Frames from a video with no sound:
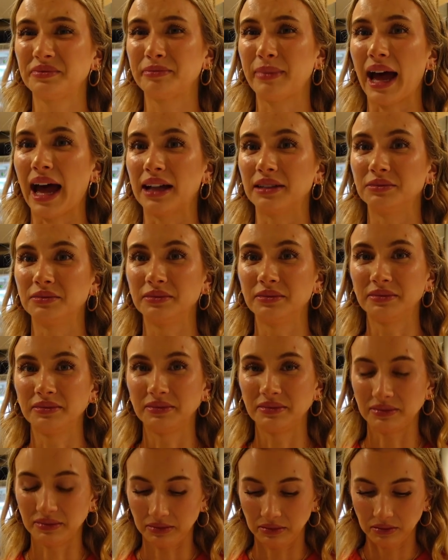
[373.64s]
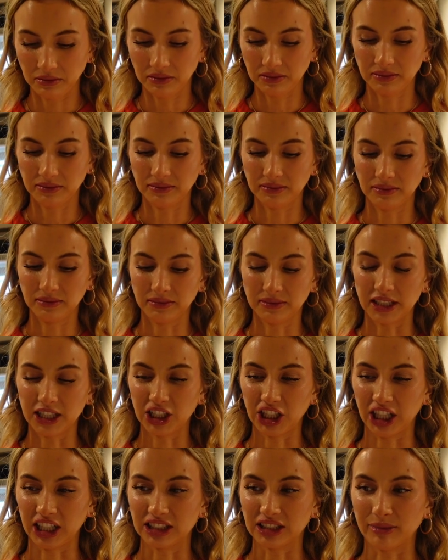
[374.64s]
Bad. The
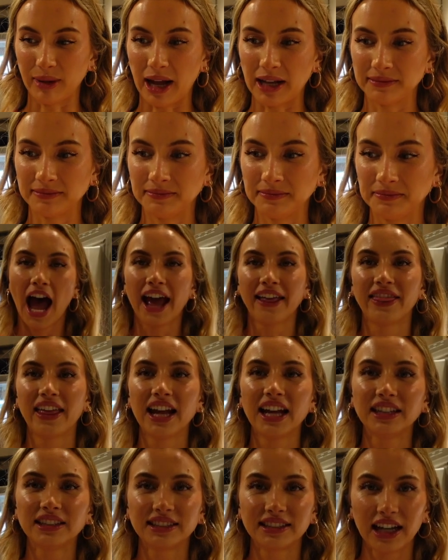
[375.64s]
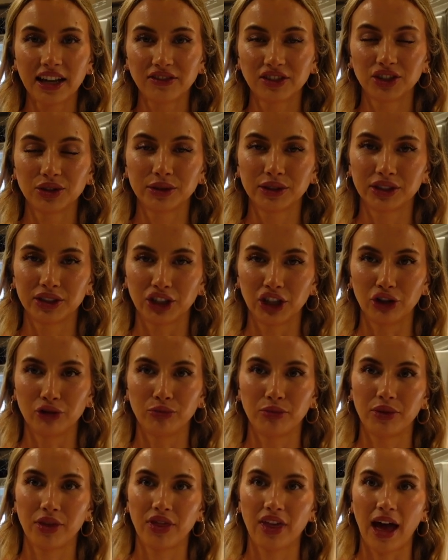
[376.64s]
chicken's bad. I think it's safe to
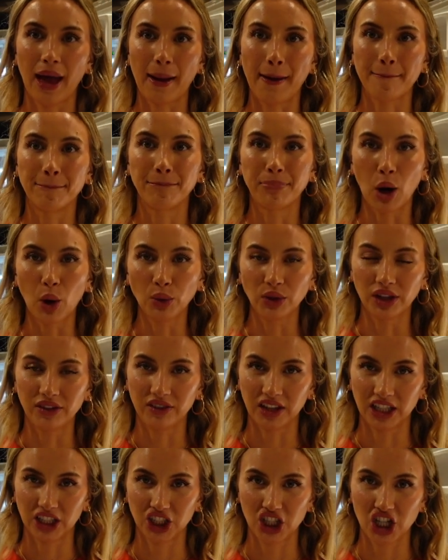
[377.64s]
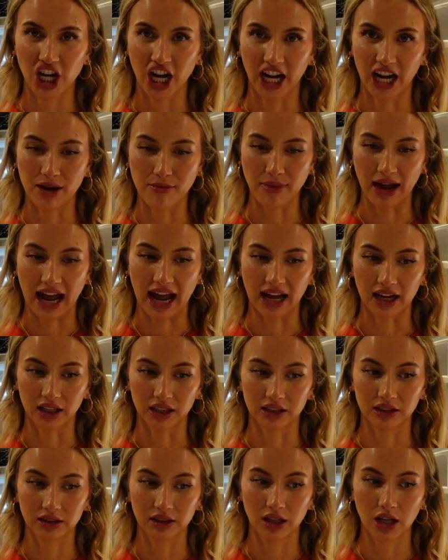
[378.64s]
assume that both of these chicken
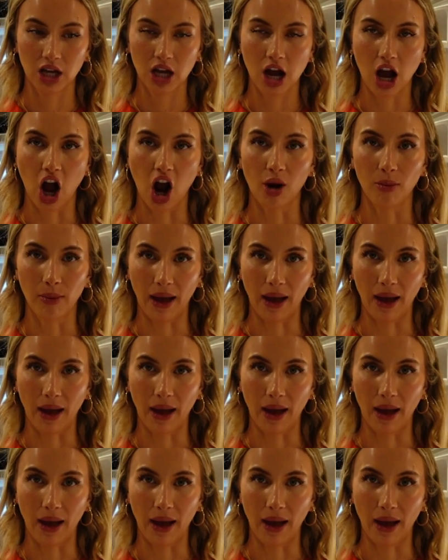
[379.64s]
bags are